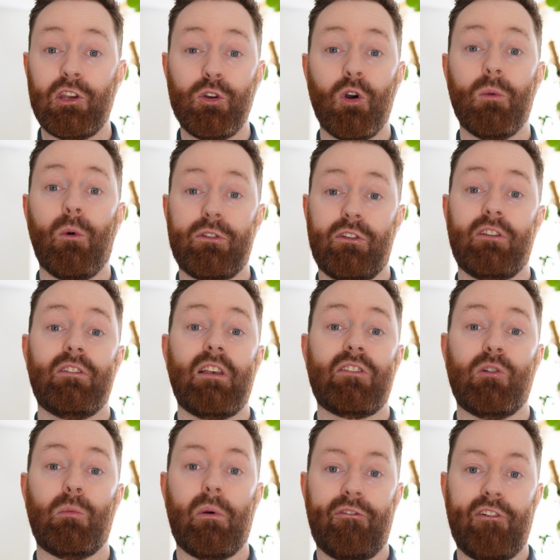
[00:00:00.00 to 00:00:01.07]
you a more
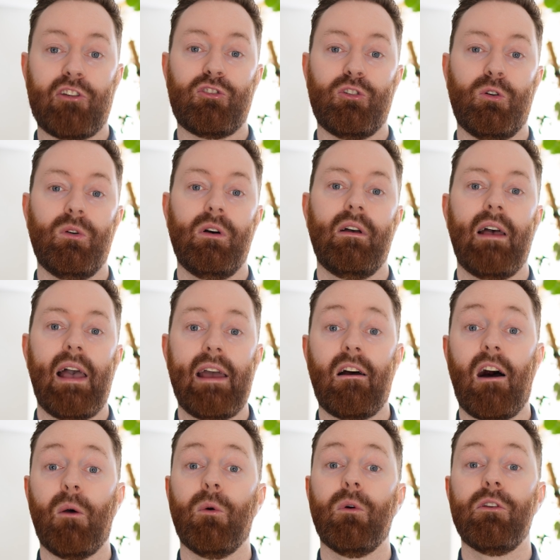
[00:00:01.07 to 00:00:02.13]
successful professional, and
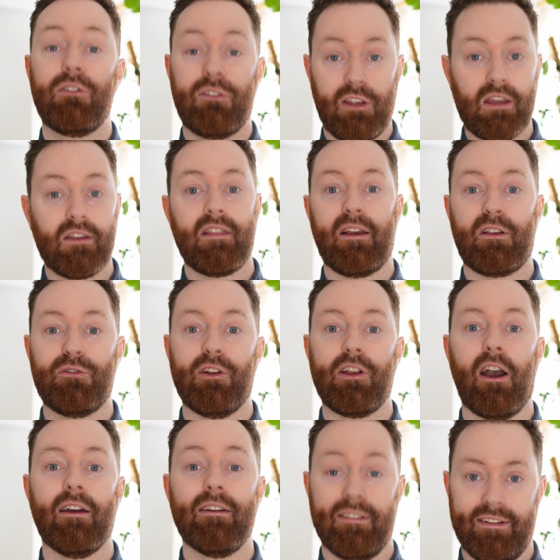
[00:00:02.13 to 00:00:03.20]
I will see you in the next
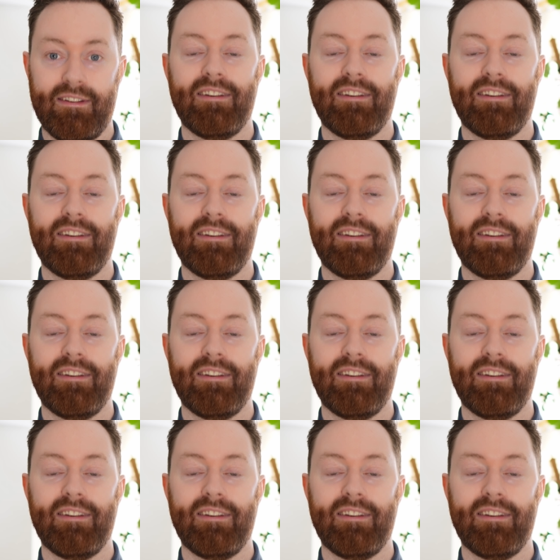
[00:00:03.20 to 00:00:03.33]
video.